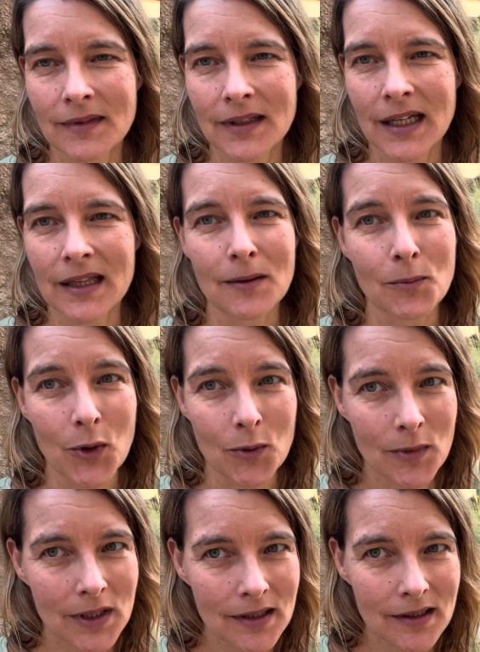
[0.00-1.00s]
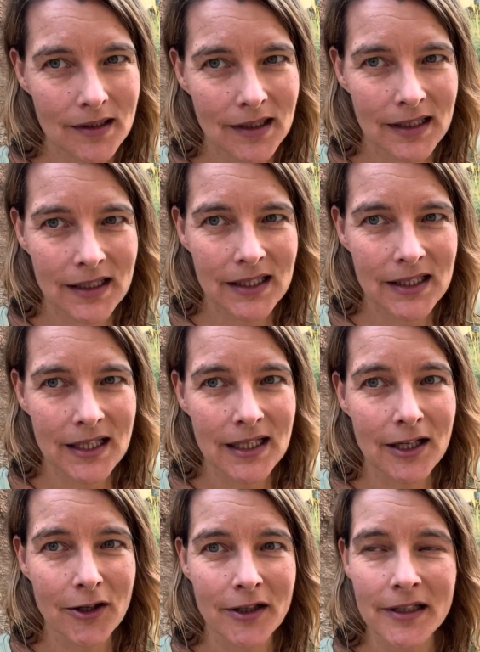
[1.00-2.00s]
At the moment, it's still
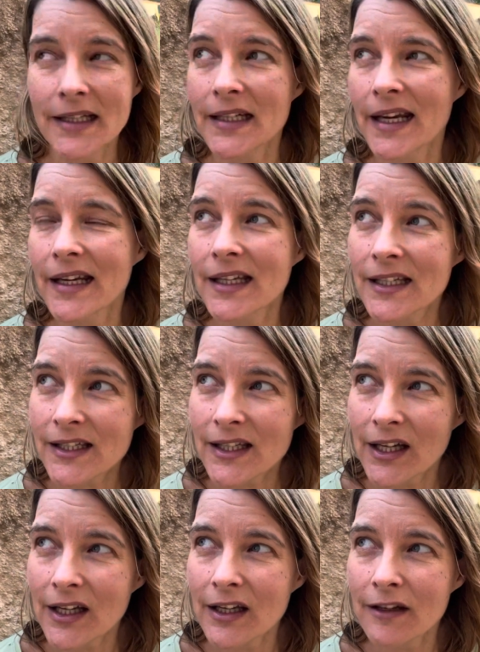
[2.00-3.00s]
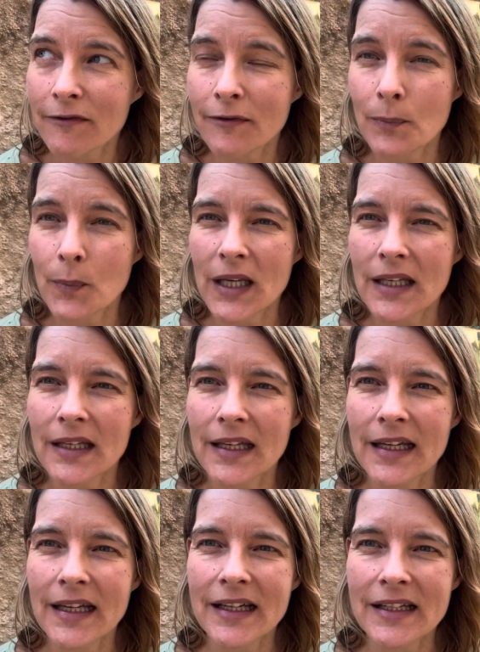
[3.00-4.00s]
early days. I've been
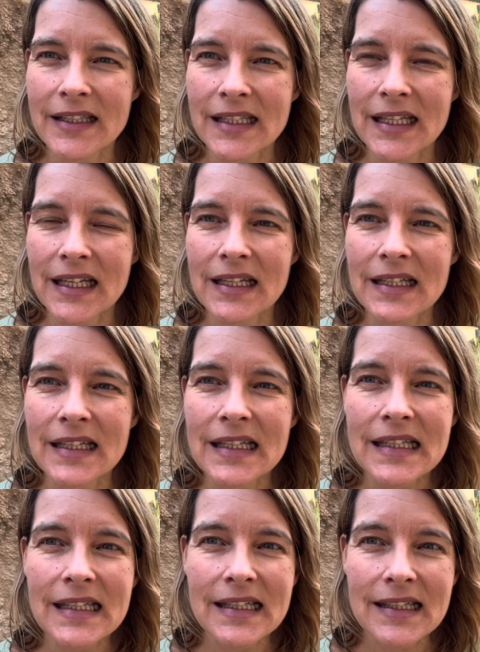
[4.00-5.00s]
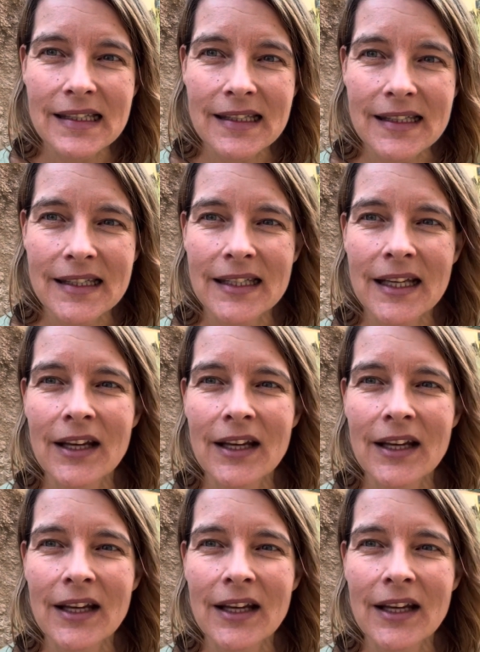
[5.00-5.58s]
here since